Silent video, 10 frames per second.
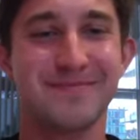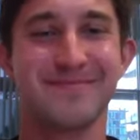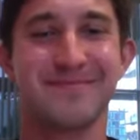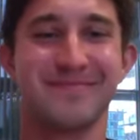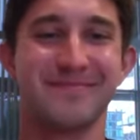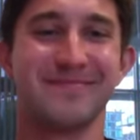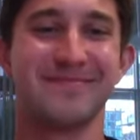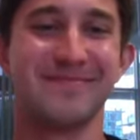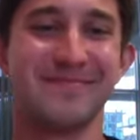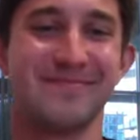
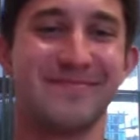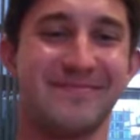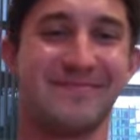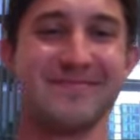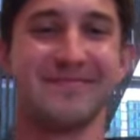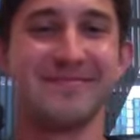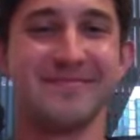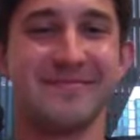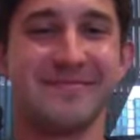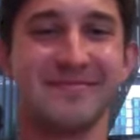
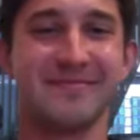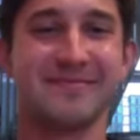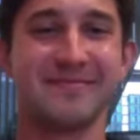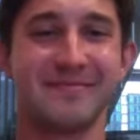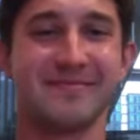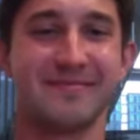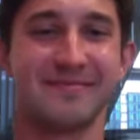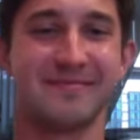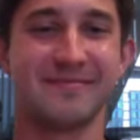Nobody speaks.